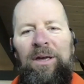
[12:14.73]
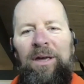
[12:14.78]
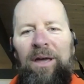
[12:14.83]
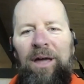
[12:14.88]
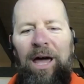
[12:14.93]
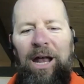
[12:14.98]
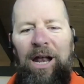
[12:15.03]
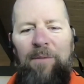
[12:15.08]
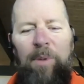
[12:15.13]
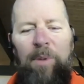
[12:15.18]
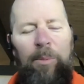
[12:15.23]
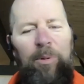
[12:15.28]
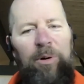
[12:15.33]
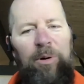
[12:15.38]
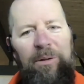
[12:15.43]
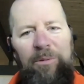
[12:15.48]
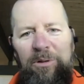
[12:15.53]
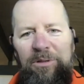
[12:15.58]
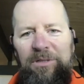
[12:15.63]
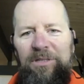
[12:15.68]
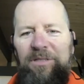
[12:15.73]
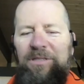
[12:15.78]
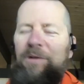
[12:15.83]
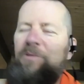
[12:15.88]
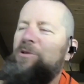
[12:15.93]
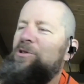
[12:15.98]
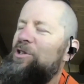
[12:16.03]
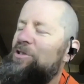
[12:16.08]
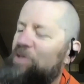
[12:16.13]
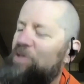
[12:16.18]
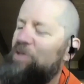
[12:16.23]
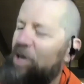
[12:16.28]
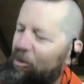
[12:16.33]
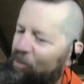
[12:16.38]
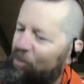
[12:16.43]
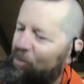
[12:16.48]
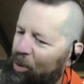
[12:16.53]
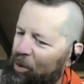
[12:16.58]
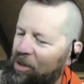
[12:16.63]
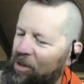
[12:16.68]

And I remember there was just like, we're just like pulling teeth.